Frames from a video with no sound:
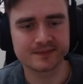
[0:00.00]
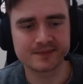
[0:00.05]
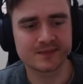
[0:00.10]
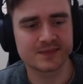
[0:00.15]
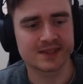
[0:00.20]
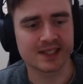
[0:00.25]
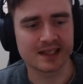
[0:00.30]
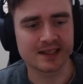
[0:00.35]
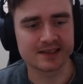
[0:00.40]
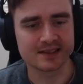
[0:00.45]

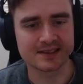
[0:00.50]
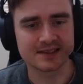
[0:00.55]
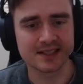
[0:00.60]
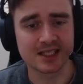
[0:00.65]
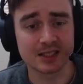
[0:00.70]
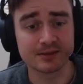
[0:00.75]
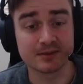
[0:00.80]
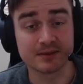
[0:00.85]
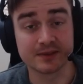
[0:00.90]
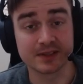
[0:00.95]
Cycles
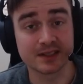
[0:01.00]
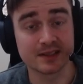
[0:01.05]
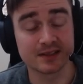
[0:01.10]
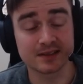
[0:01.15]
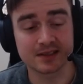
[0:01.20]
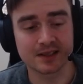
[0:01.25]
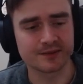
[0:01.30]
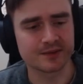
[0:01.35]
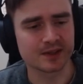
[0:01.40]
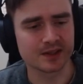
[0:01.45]
itself if we kill
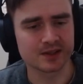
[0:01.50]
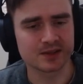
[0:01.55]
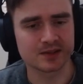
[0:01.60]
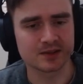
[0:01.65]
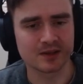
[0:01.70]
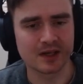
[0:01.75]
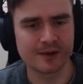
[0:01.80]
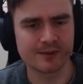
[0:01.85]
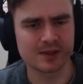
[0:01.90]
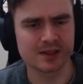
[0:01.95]
something, so
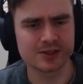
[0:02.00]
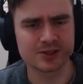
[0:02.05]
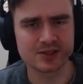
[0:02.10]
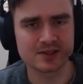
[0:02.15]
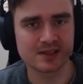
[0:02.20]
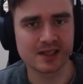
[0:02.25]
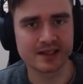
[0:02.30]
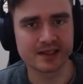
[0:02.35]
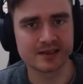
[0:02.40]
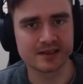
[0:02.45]
I really just
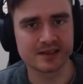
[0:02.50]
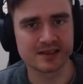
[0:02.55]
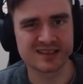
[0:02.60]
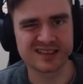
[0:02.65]
like it here.